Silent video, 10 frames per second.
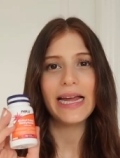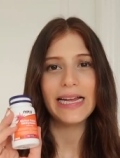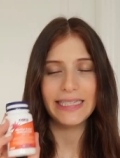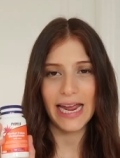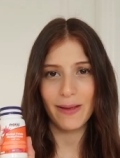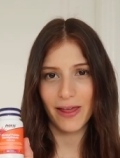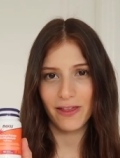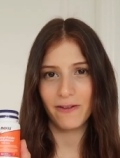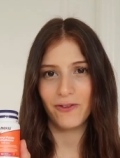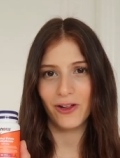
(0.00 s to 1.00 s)
take
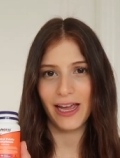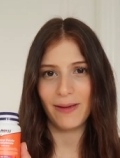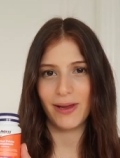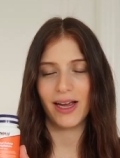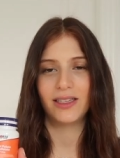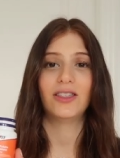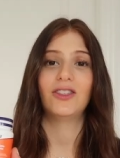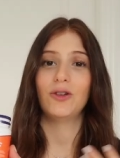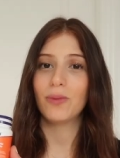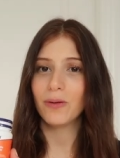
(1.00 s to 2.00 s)
methylfolate because it's
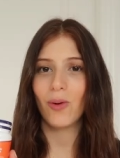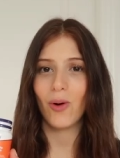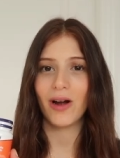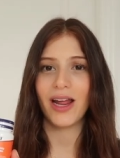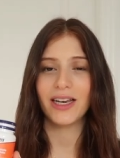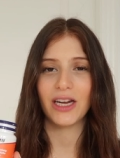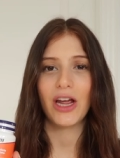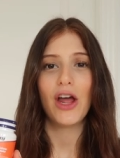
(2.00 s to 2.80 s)
super important